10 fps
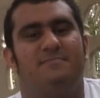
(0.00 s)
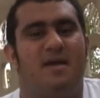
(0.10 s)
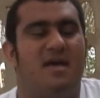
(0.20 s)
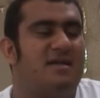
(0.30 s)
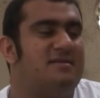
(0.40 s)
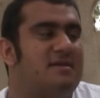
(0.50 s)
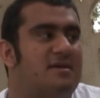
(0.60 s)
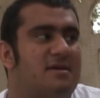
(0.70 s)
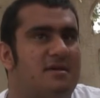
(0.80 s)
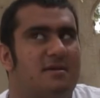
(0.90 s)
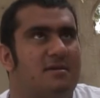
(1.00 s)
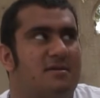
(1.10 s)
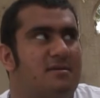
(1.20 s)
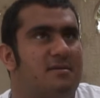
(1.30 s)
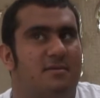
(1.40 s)
And
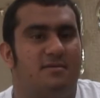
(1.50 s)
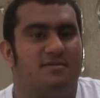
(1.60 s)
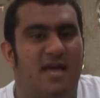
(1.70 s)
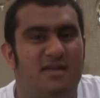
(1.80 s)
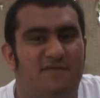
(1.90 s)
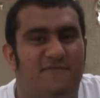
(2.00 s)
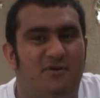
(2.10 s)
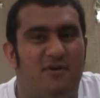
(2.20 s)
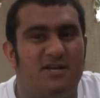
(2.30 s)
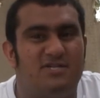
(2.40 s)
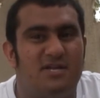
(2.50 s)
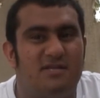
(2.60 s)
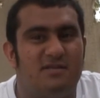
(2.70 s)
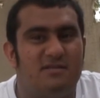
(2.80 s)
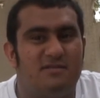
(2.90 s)
thank you for
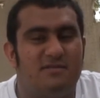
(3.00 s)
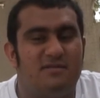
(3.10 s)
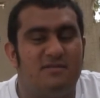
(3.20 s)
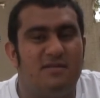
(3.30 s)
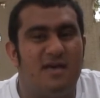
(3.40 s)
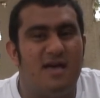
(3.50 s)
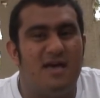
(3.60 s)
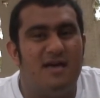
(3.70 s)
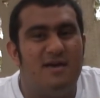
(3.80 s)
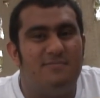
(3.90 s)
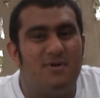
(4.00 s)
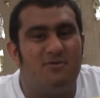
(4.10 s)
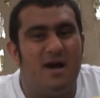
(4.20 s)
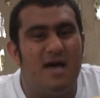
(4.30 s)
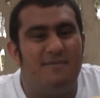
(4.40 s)
watching the
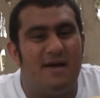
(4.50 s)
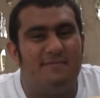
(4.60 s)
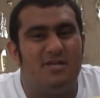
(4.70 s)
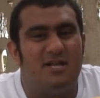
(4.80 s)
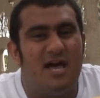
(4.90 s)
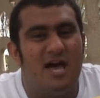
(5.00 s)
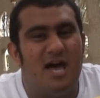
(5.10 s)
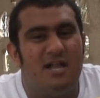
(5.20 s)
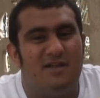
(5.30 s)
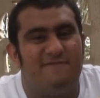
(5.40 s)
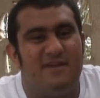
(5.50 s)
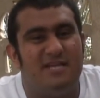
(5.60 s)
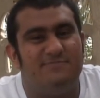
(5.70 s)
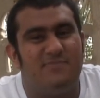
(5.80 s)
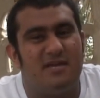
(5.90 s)
Mawaheb. Abdullah
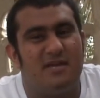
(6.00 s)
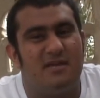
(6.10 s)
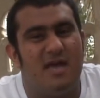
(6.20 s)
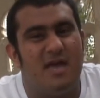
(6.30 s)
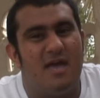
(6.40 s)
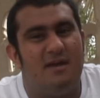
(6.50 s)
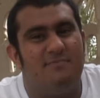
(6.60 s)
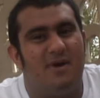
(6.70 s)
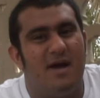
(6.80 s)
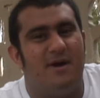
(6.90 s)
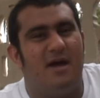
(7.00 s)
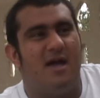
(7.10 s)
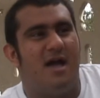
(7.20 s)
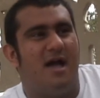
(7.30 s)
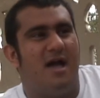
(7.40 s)
Lutfi speaking, and
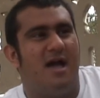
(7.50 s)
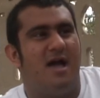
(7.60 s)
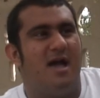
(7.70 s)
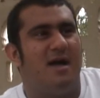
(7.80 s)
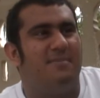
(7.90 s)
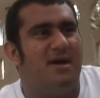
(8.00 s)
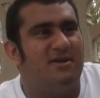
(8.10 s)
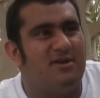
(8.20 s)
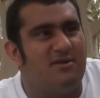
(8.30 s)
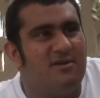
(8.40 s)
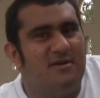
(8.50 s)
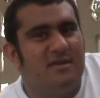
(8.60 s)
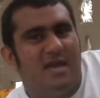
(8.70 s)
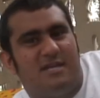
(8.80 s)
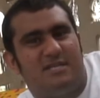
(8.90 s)
bye-bye. I'm out of here.
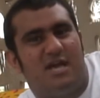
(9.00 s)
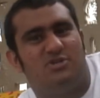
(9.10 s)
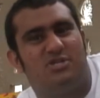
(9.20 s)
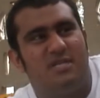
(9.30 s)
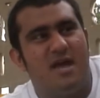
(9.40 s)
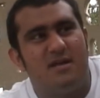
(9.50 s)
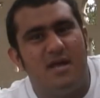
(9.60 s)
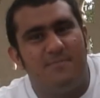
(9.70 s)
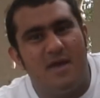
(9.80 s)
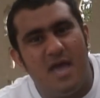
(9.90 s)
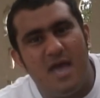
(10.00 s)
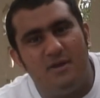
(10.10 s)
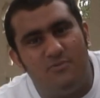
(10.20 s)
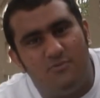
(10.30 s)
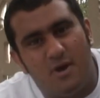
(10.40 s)
Guess I'll stand up
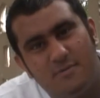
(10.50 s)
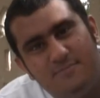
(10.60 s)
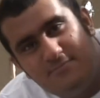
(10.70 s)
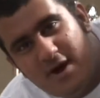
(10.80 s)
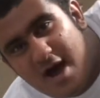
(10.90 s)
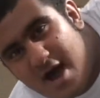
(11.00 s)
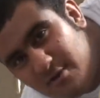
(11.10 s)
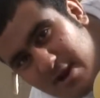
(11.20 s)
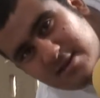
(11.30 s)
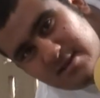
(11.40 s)
and walk by right